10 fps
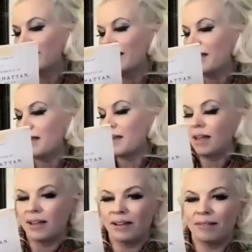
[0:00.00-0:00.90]
oh, thank you
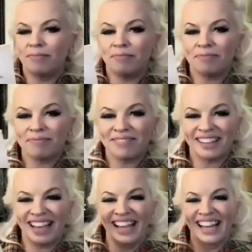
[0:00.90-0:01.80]
so much, Cindy. Oh my
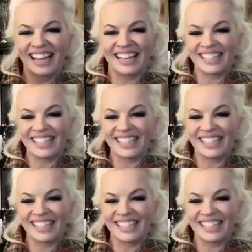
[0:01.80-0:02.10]
gosh.